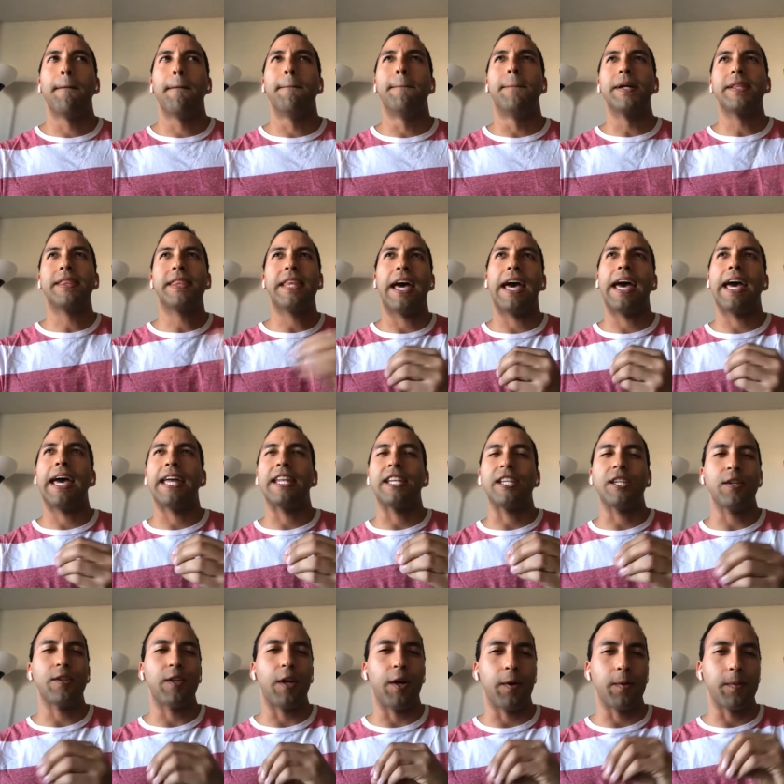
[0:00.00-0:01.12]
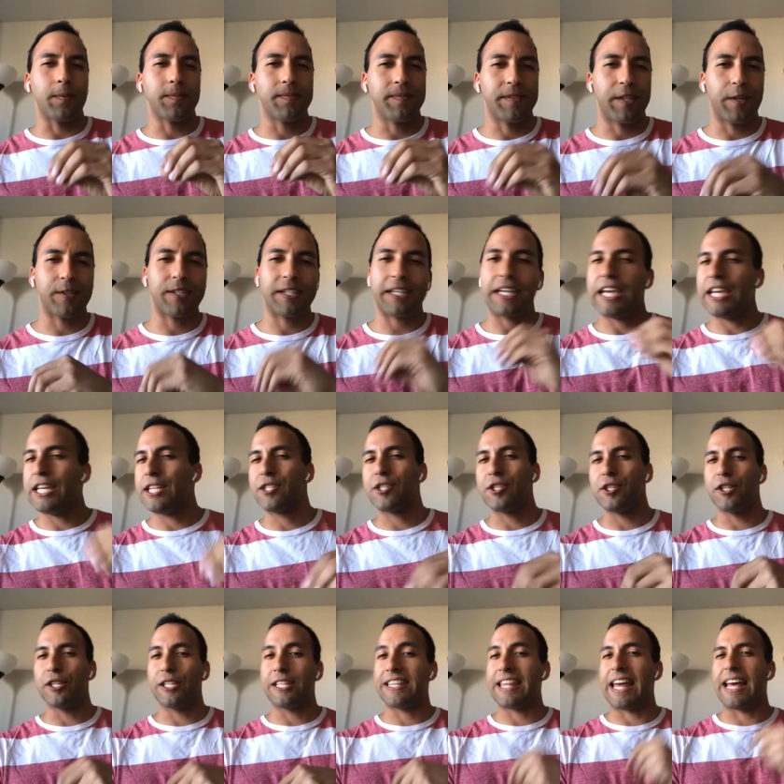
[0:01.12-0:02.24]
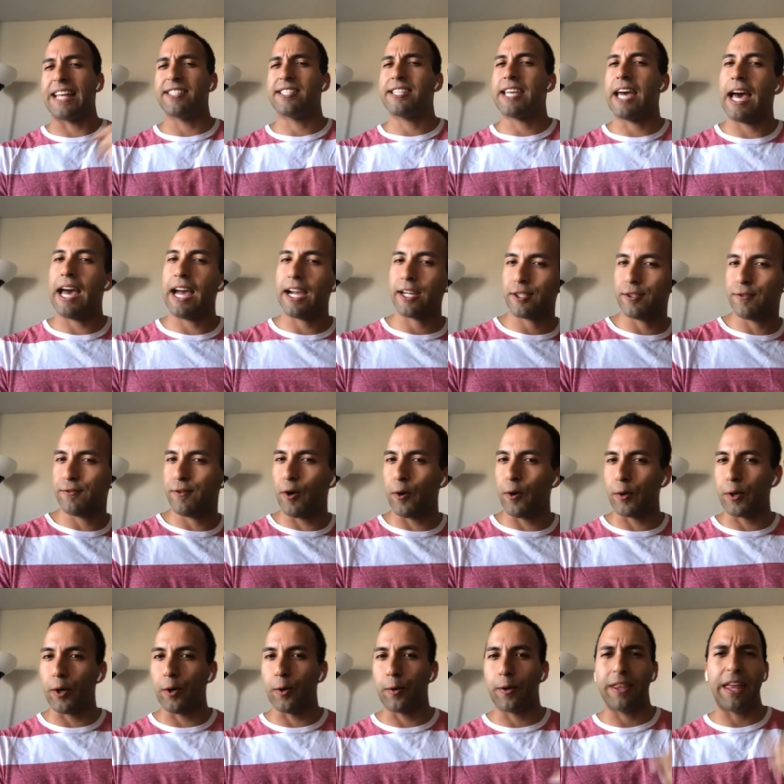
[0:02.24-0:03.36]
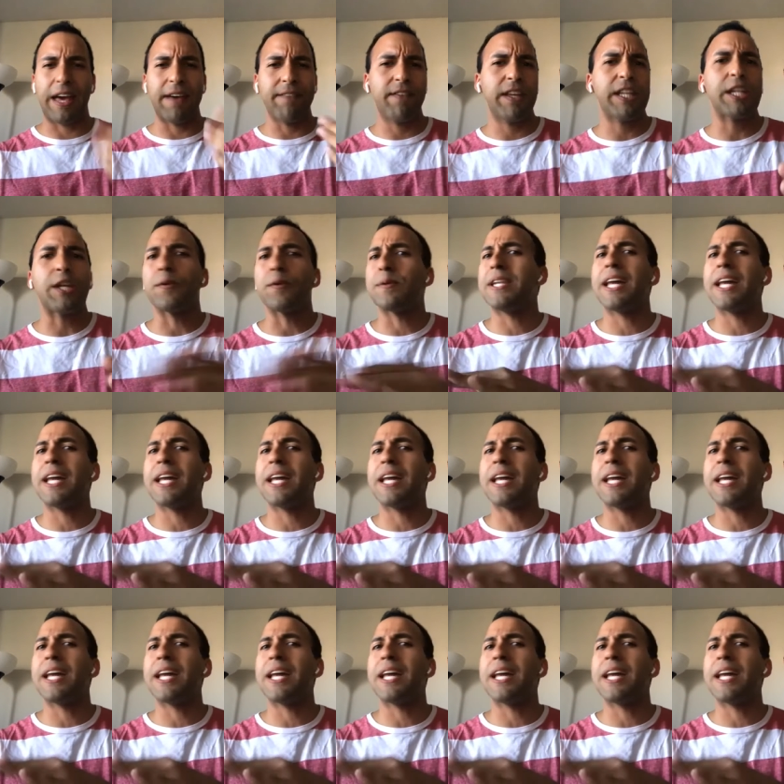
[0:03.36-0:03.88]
But then, there's occasionally that tagged photo or that video.